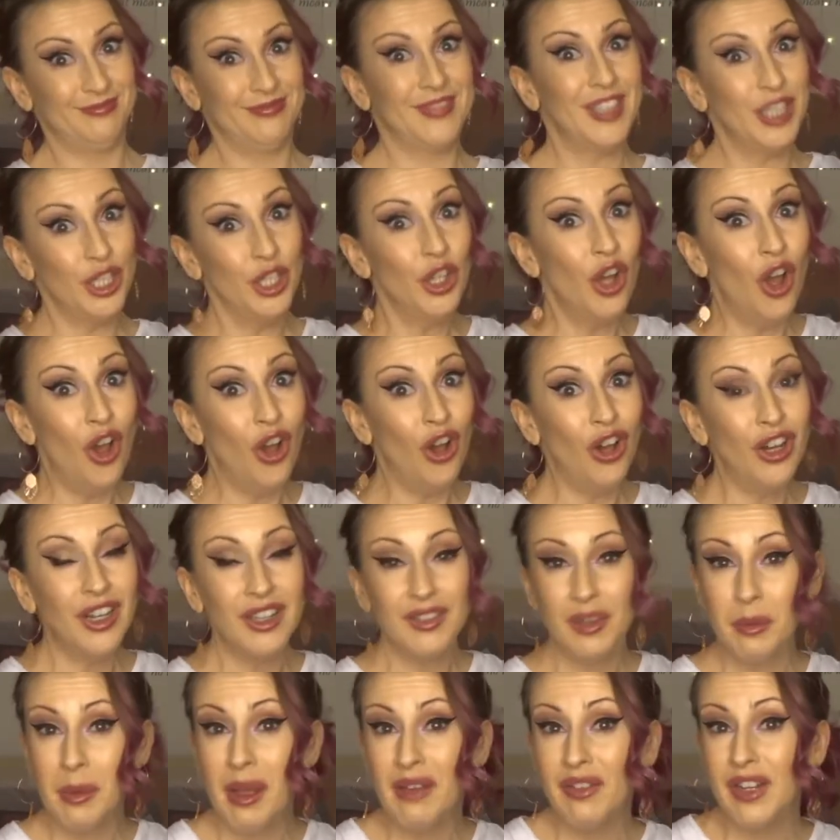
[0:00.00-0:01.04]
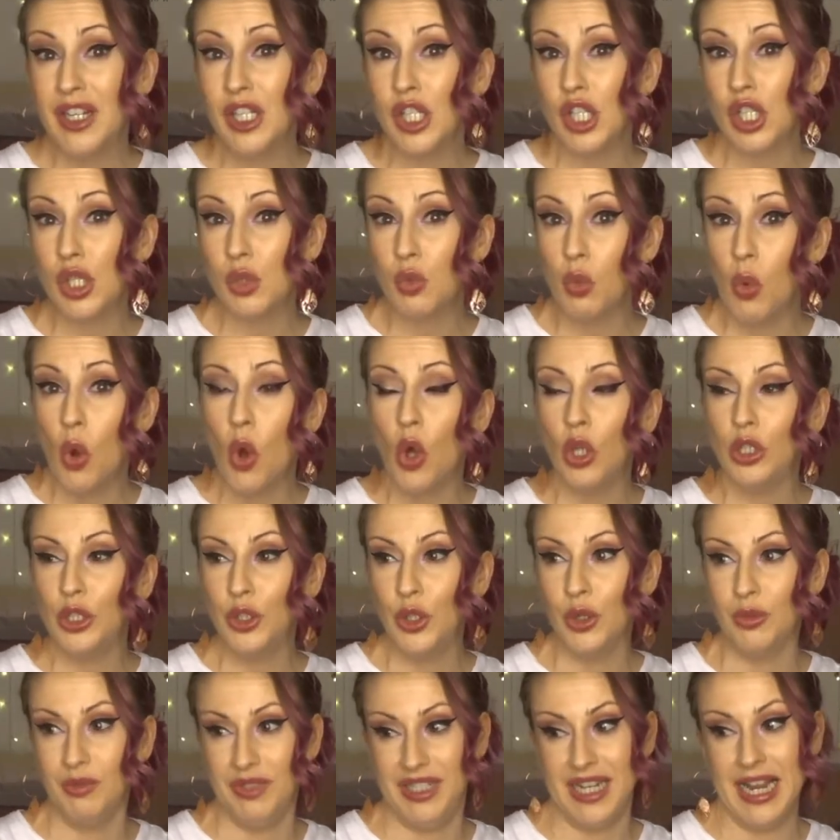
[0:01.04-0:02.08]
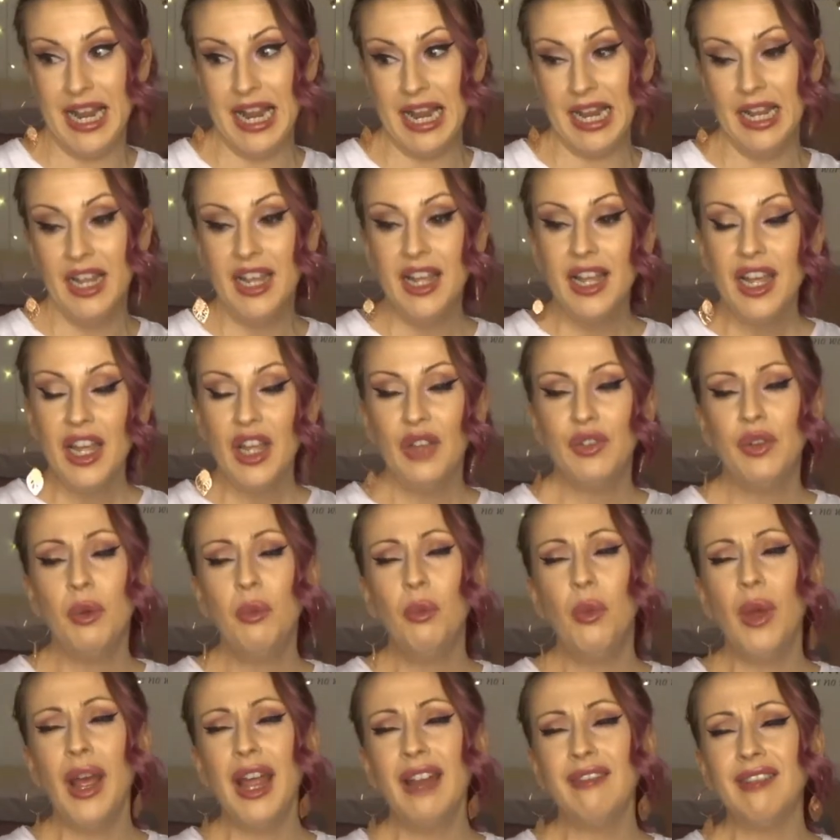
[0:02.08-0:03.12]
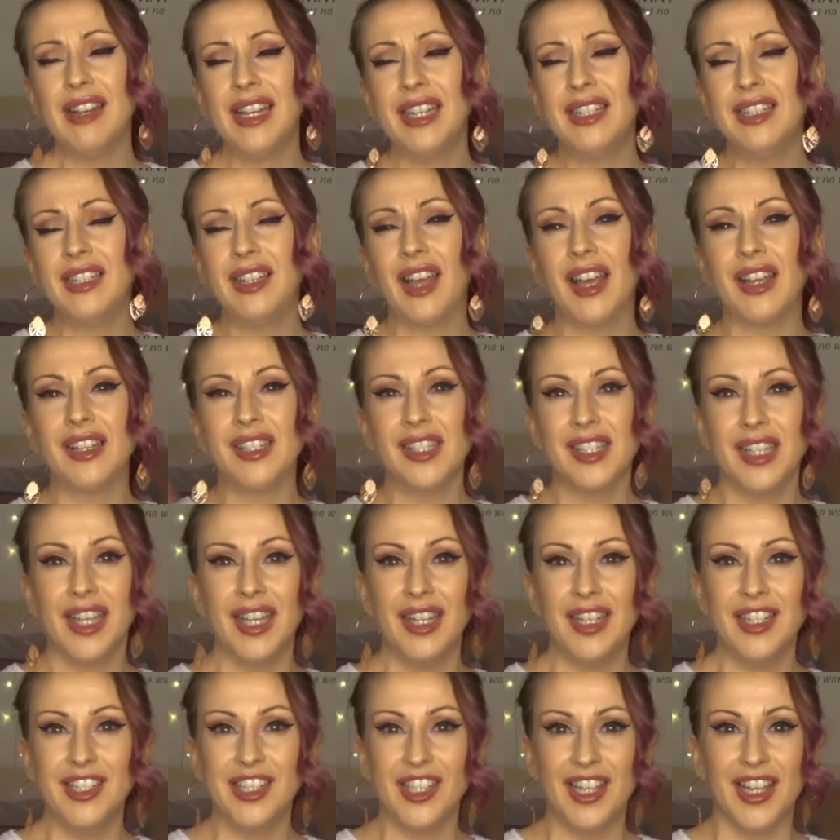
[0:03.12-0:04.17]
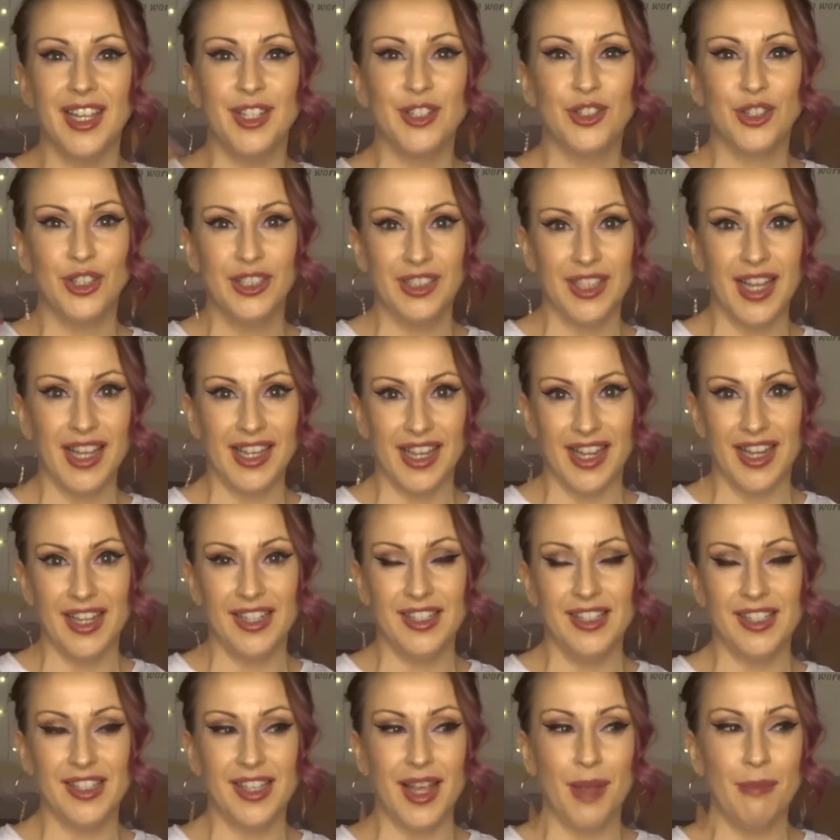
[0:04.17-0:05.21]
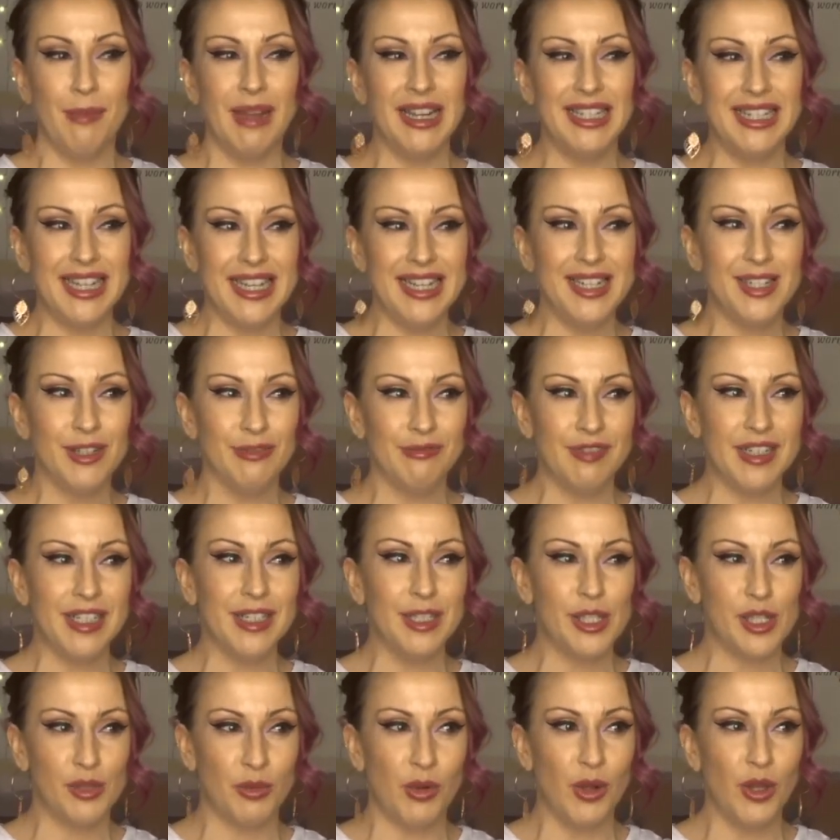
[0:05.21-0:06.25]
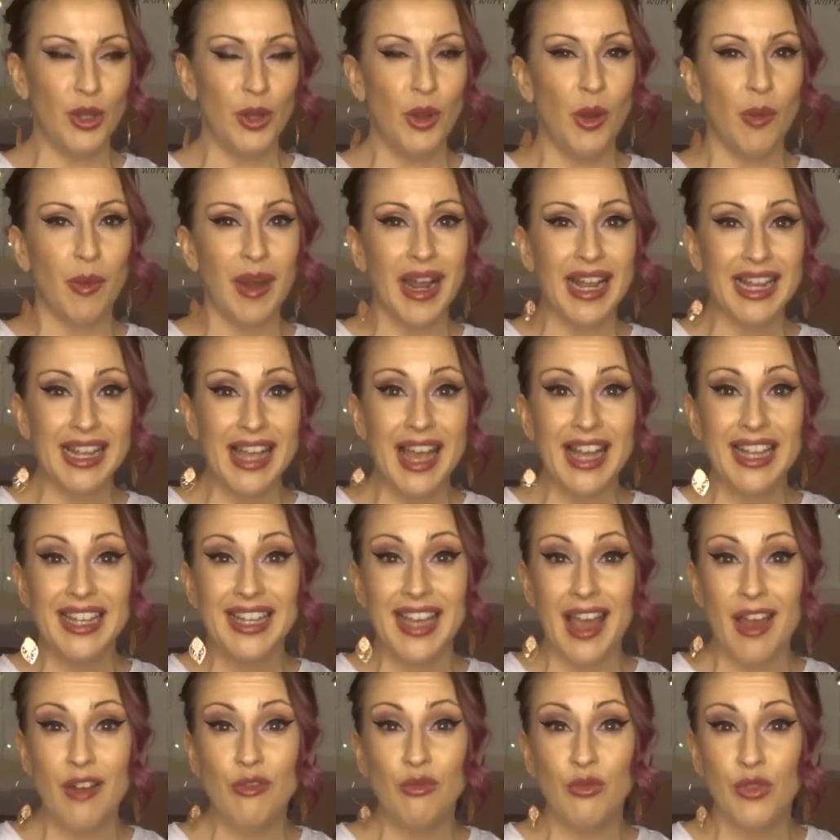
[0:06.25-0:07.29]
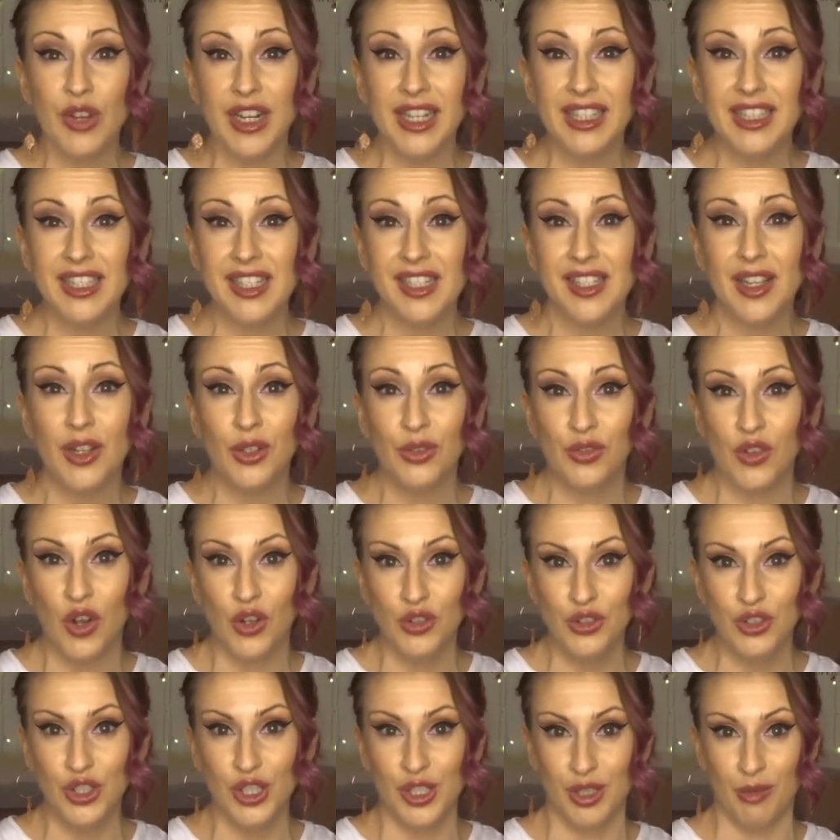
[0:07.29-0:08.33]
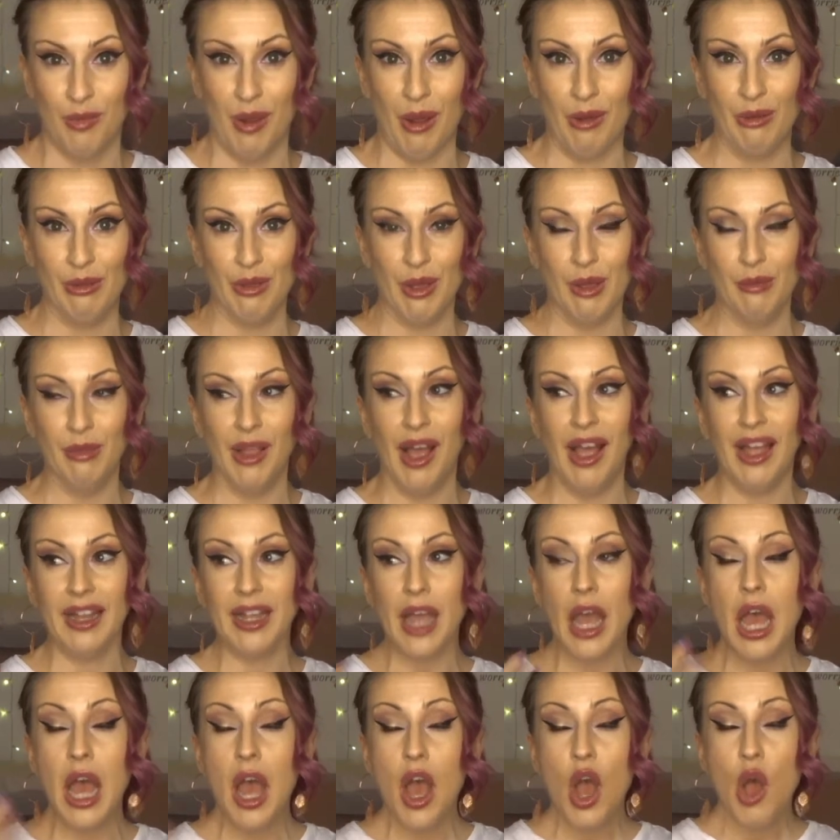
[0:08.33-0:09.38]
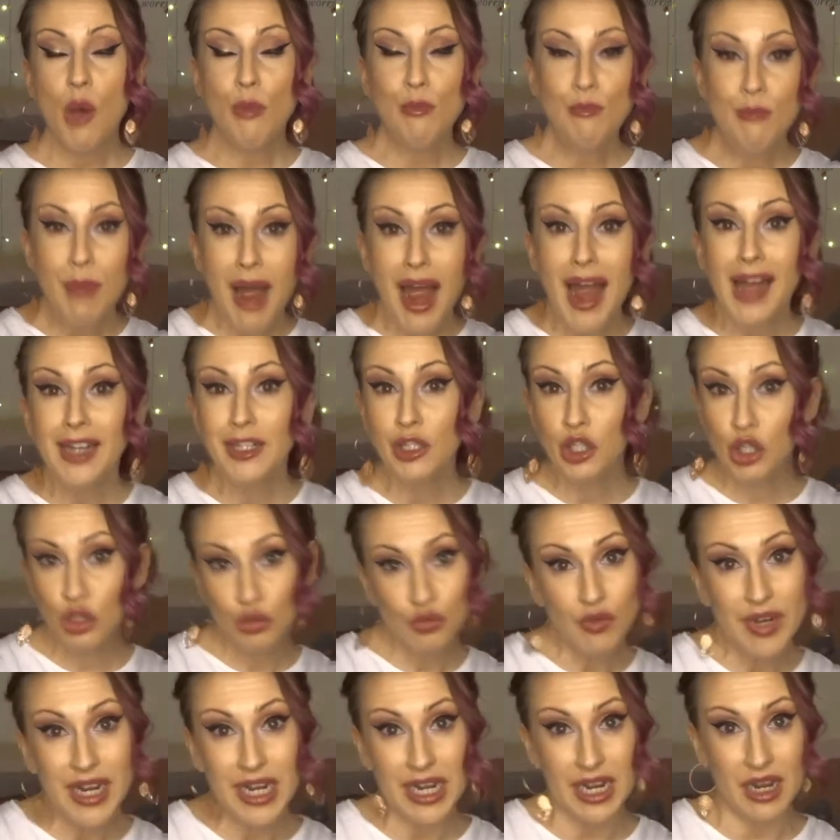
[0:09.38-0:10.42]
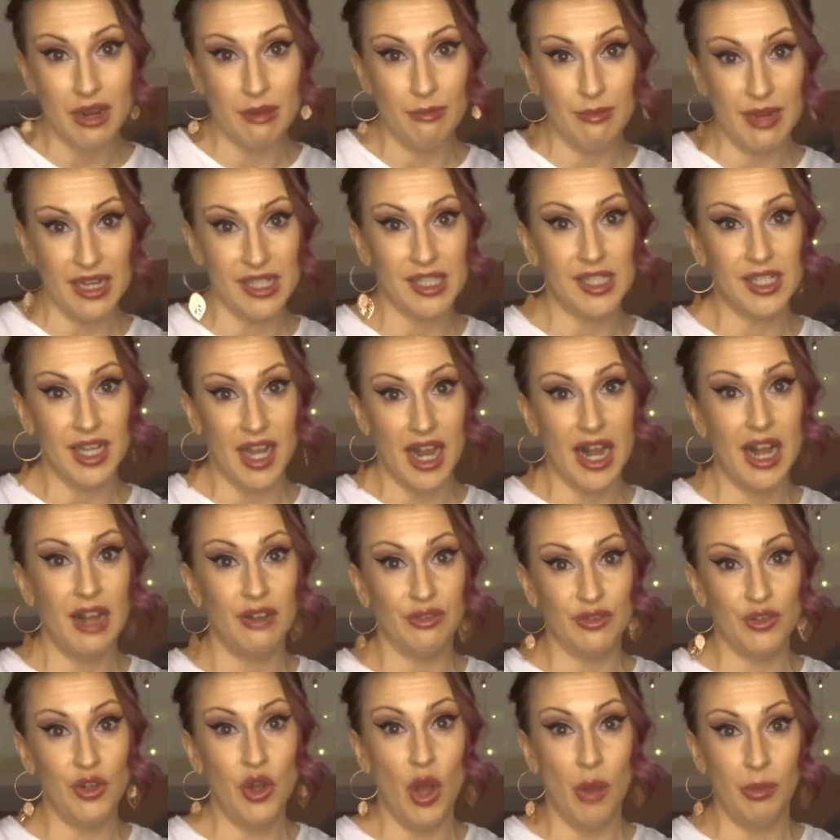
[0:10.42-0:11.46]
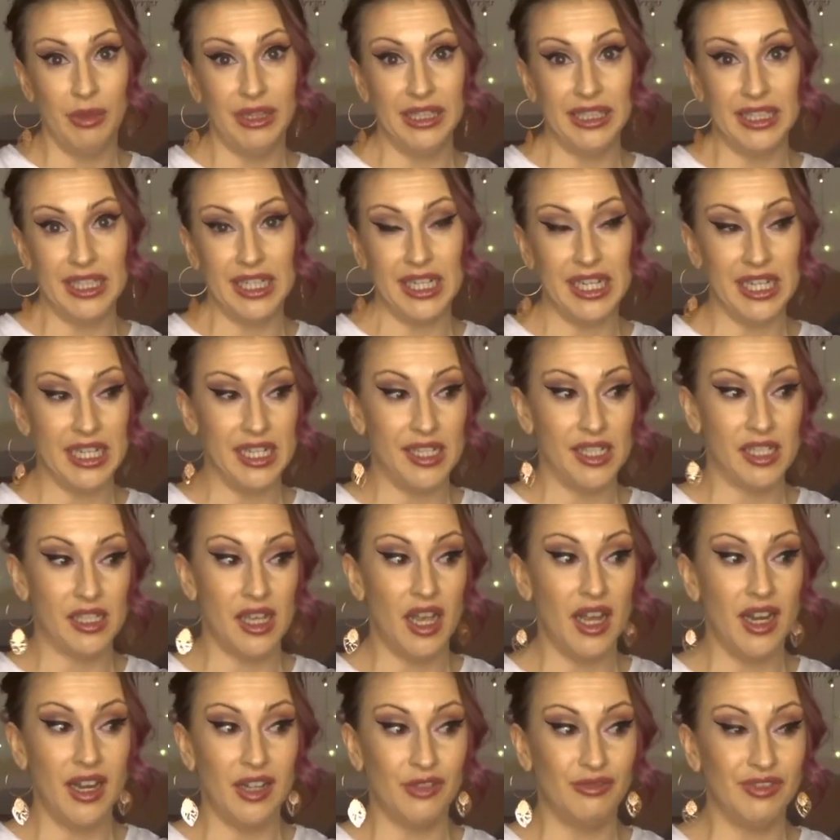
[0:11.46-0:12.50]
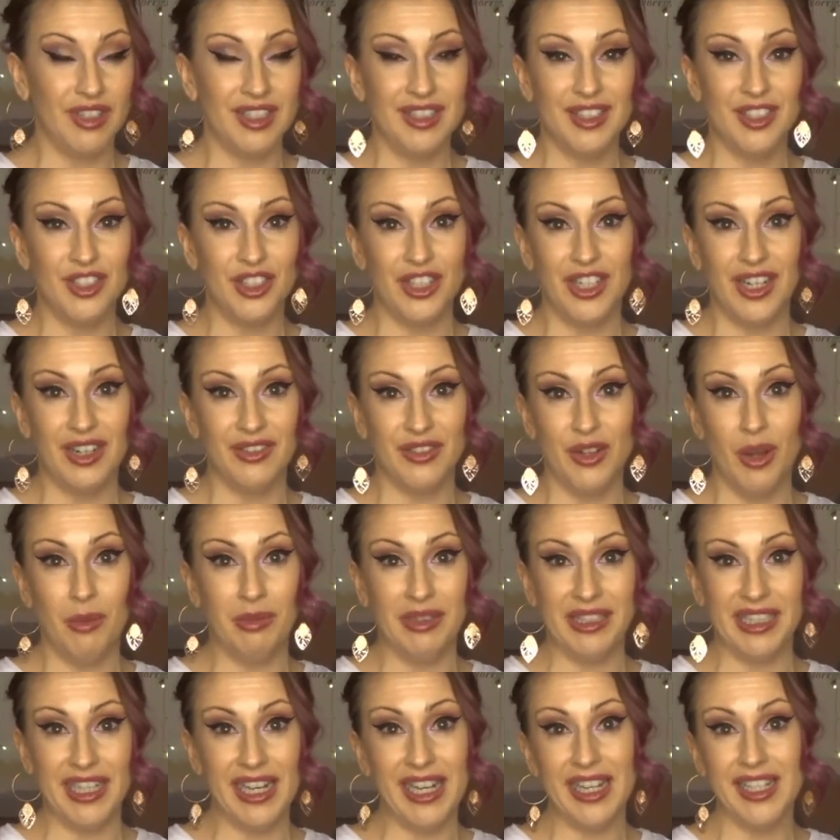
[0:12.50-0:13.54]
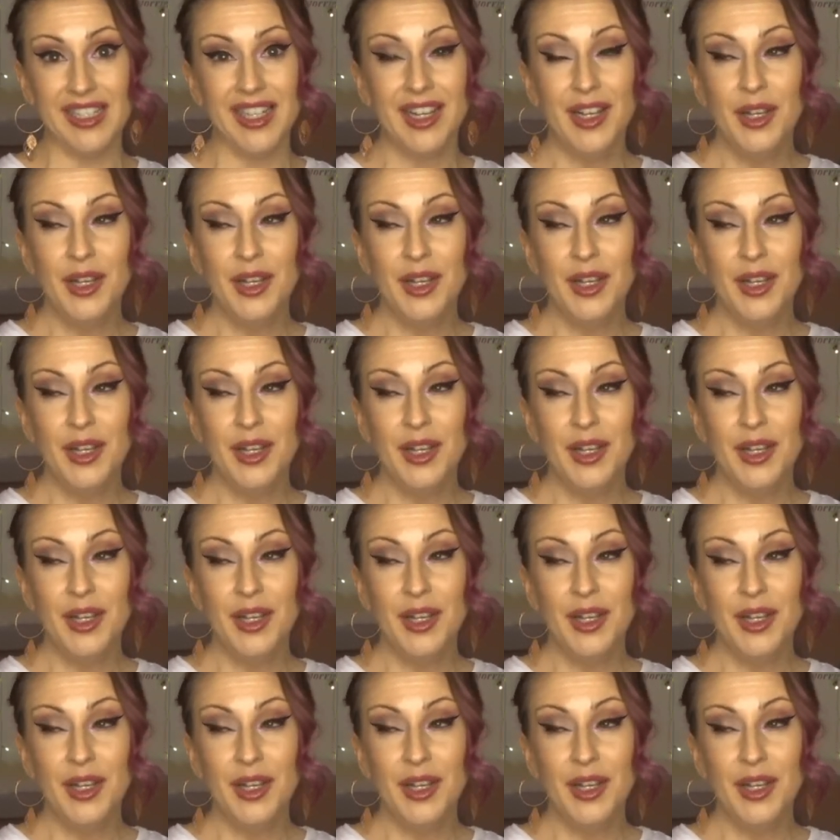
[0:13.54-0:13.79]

You know, I'm having a swollen up day. If I'm wearing like skinny jeans or leggings and my knees are really swollen up and I get really self-conscious about them. Like, my dream is to have knobbly knees and I really don't have knobbly knees.